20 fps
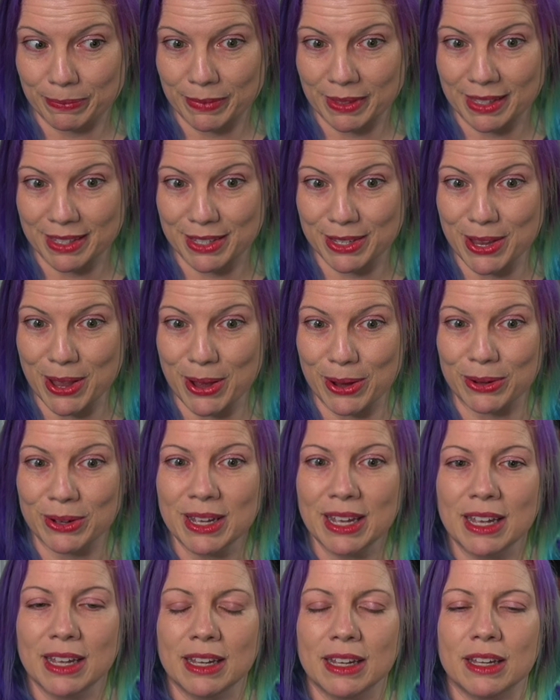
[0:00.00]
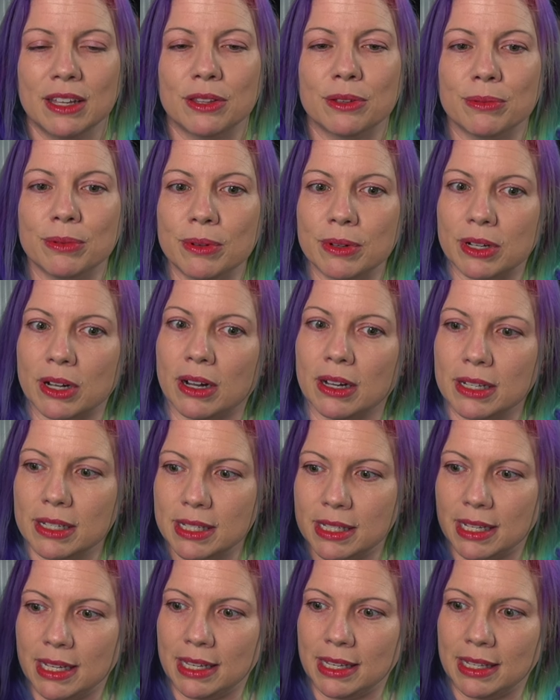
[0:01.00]
So the root
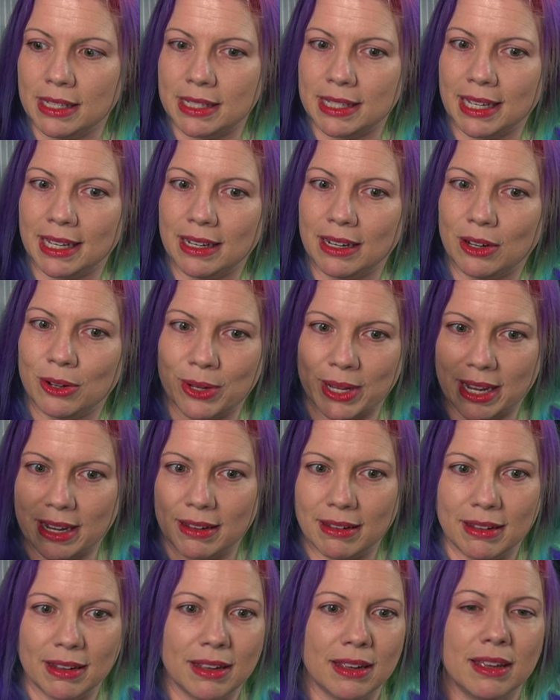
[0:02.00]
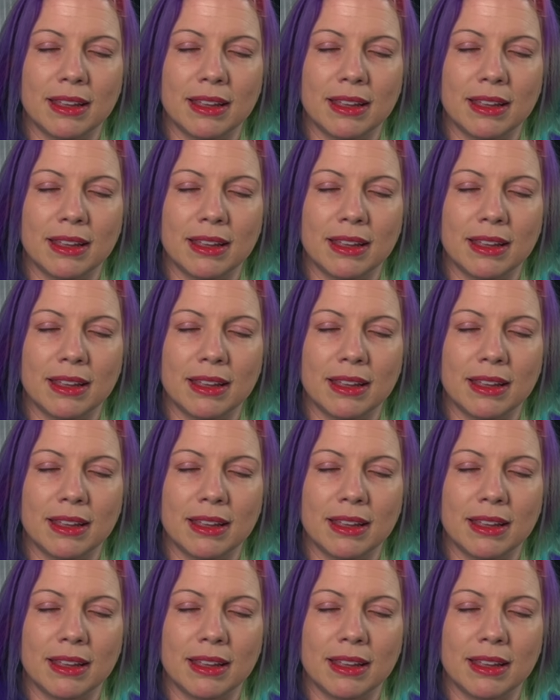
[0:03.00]
cause is that, okay,